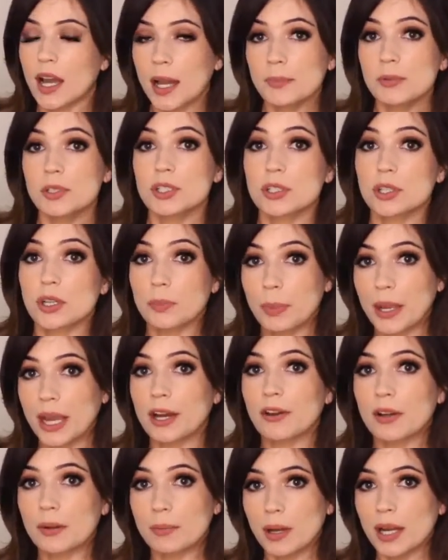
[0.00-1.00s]
I'm just gonna
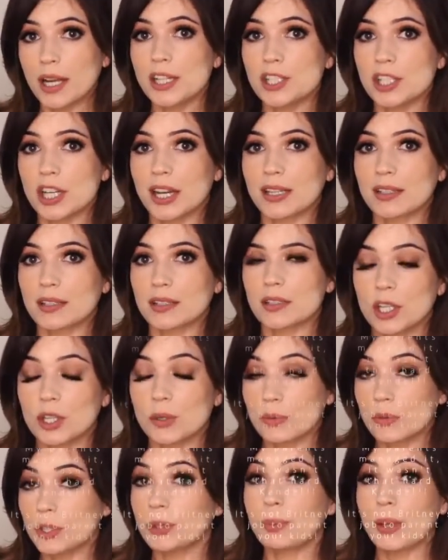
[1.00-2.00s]
parent my child.
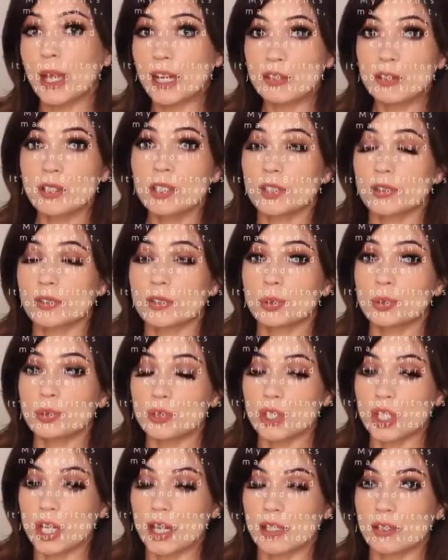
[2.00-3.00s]
You parent your
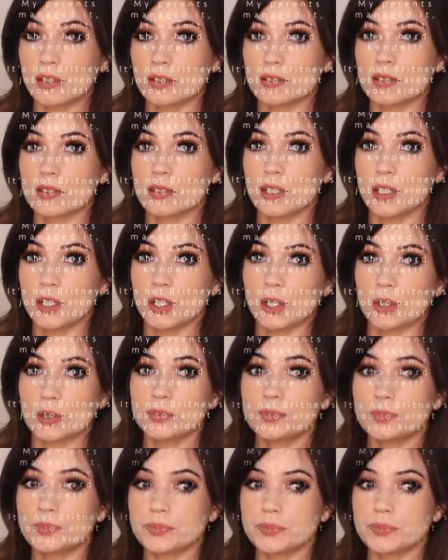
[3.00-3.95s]
own child, you know?